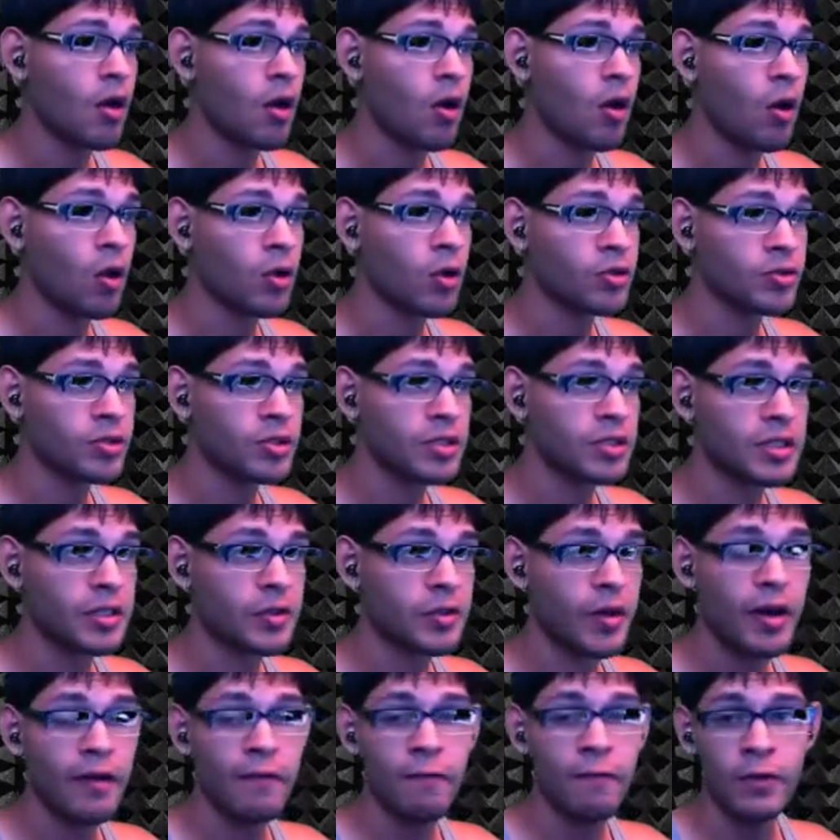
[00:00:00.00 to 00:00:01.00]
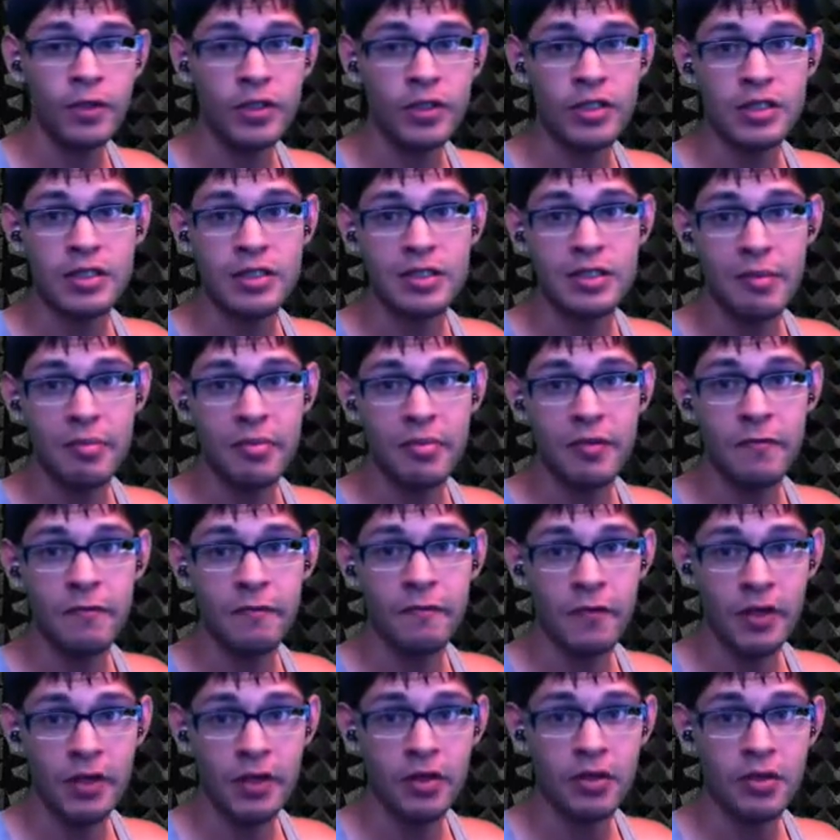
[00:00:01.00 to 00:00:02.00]
Ultra DOF, which is depth of
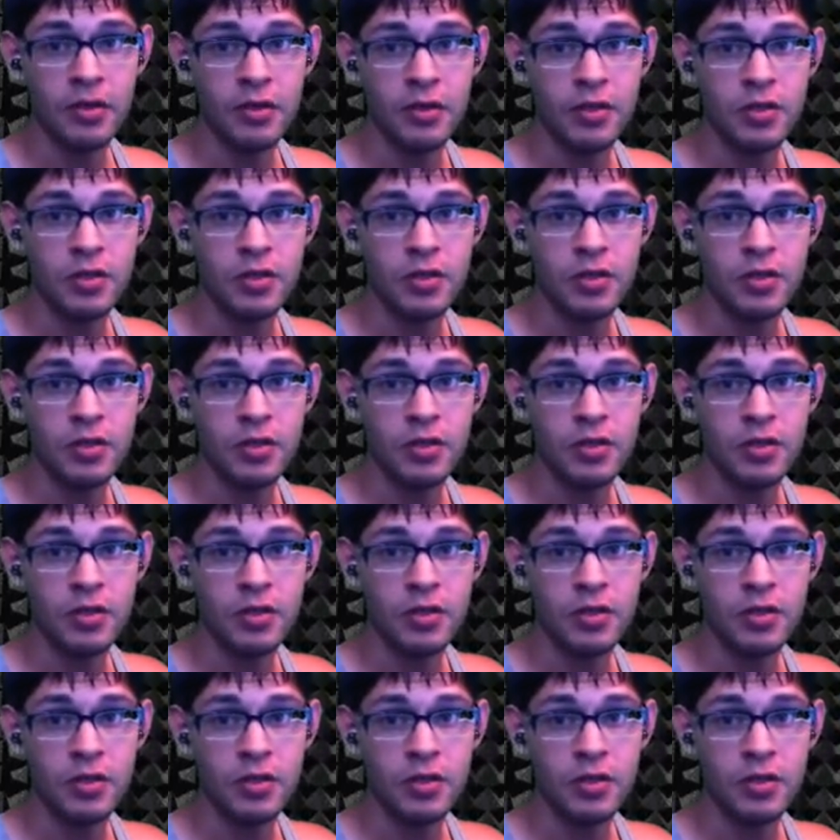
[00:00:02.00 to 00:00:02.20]
field,